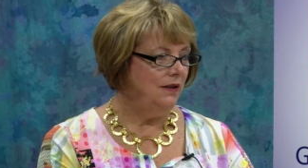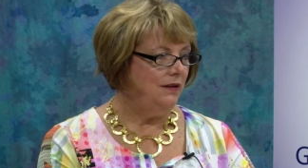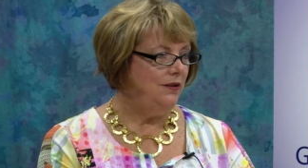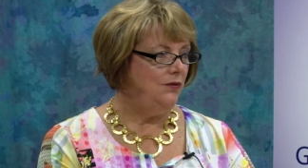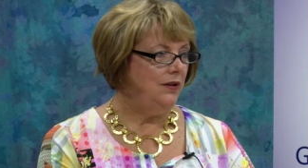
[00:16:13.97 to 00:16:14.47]

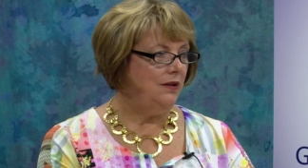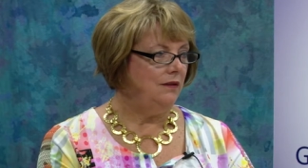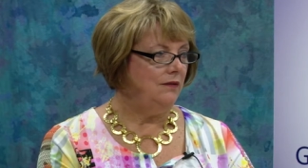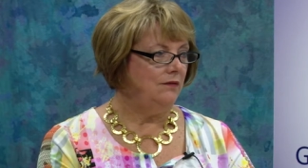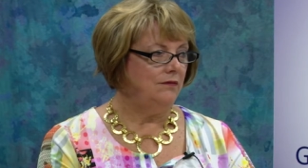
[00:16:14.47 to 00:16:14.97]
You
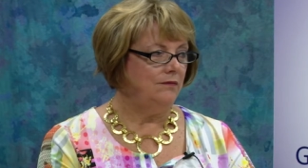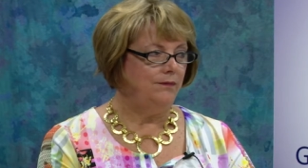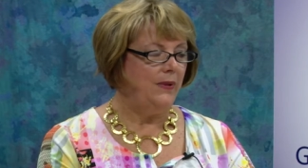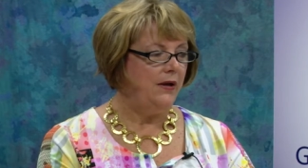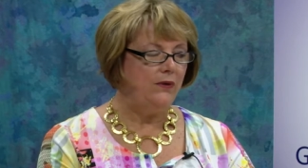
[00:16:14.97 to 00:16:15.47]
can
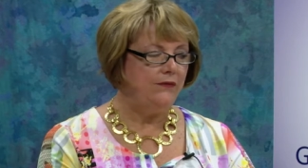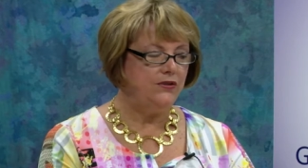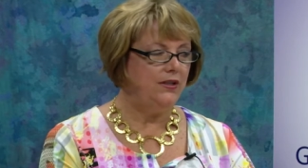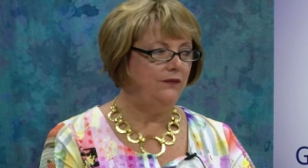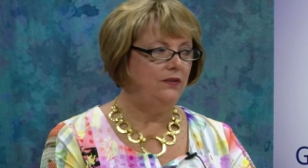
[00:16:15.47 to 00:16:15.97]
buy raffle
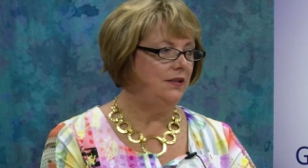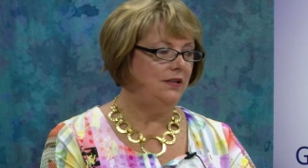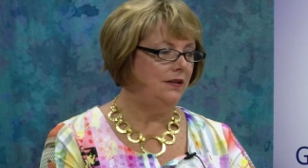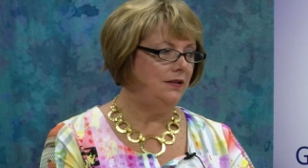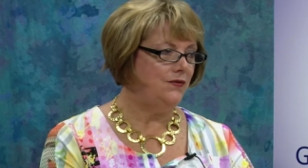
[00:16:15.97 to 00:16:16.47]
tic-
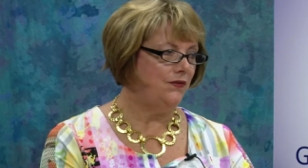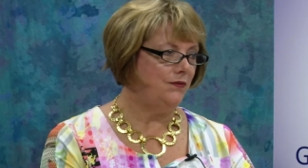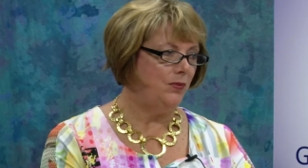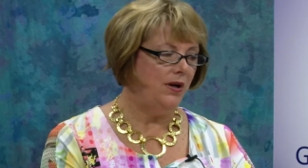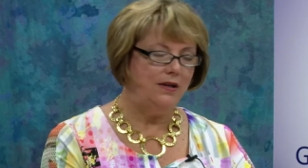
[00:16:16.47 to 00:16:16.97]
tickets
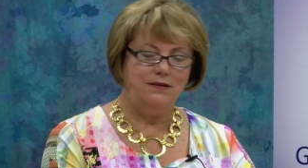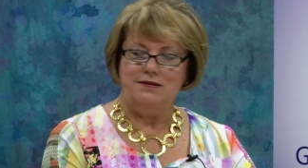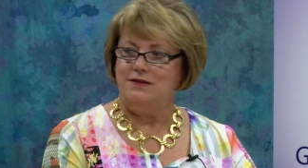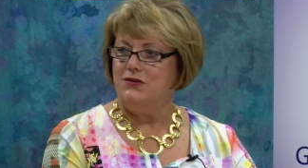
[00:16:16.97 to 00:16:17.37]
for prizes and